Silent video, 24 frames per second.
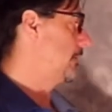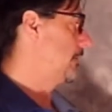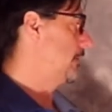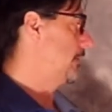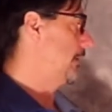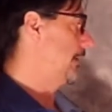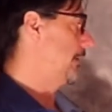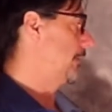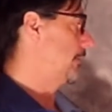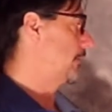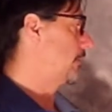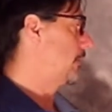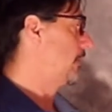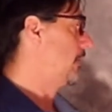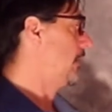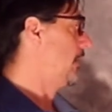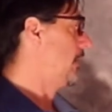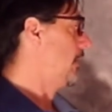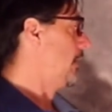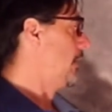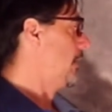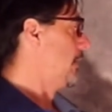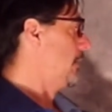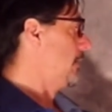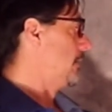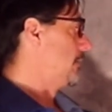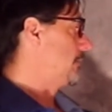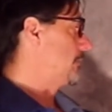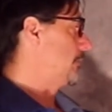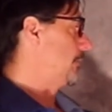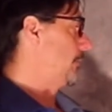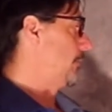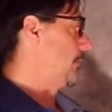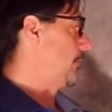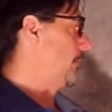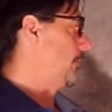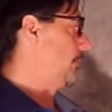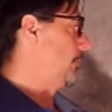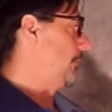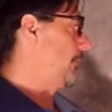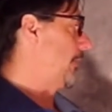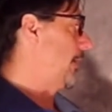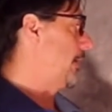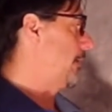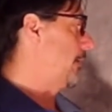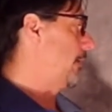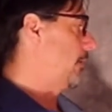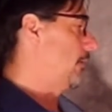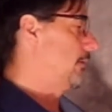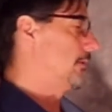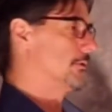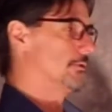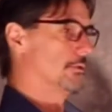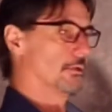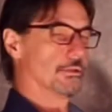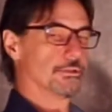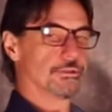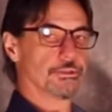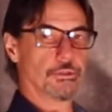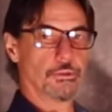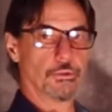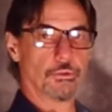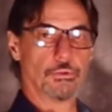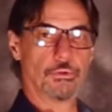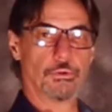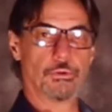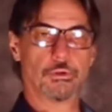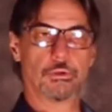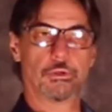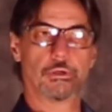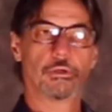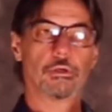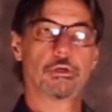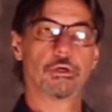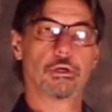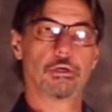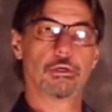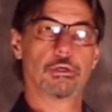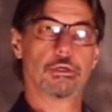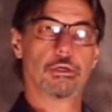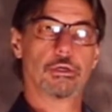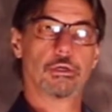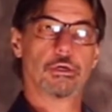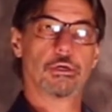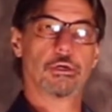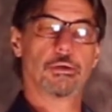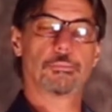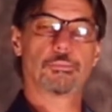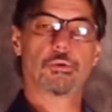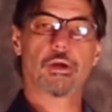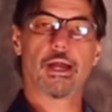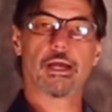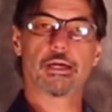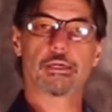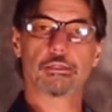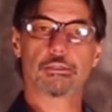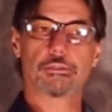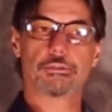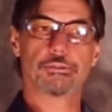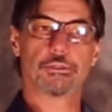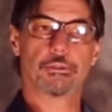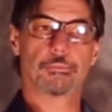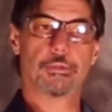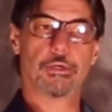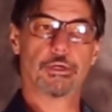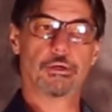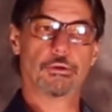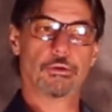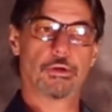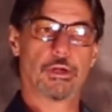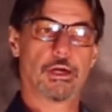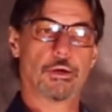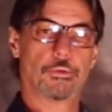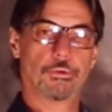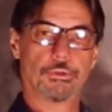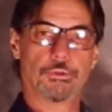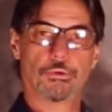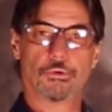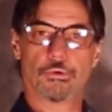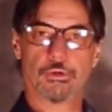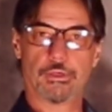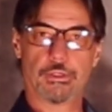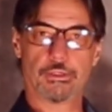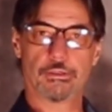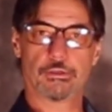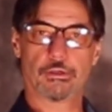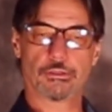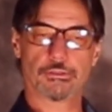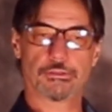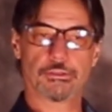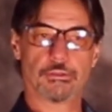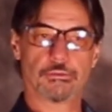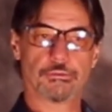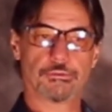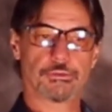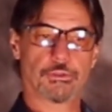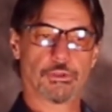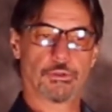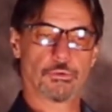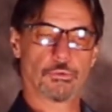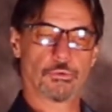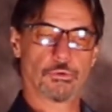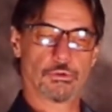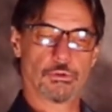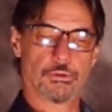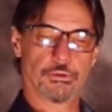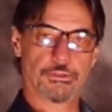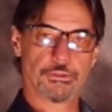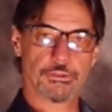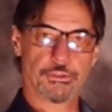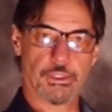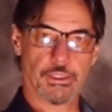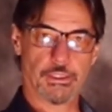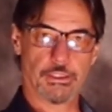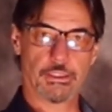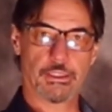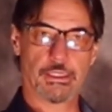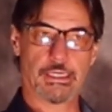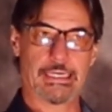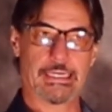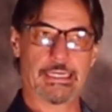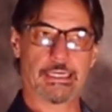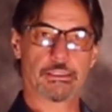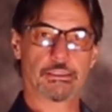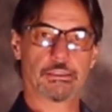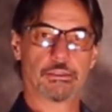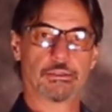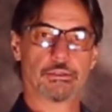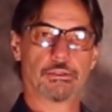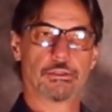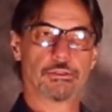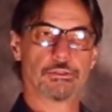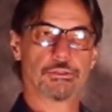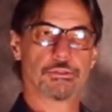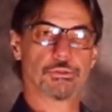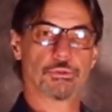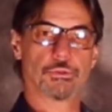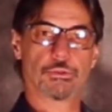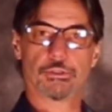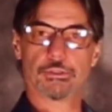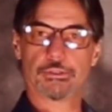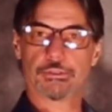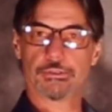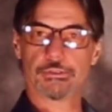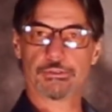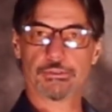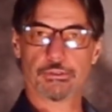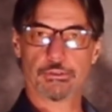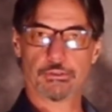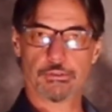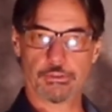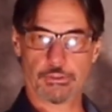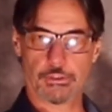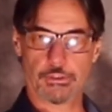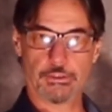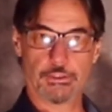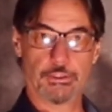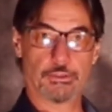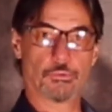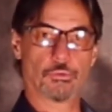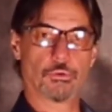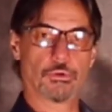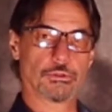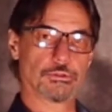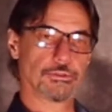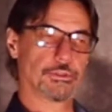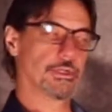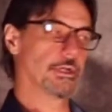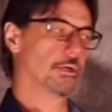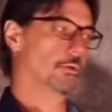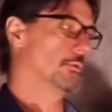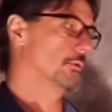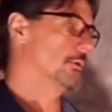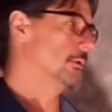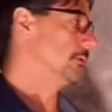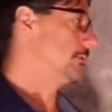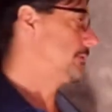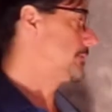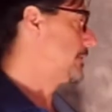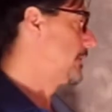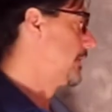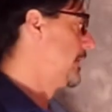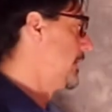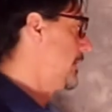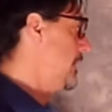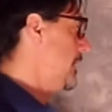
later. So that is also a practice about how we orient ourselves to the world, staying connected to source, inwards and outwards,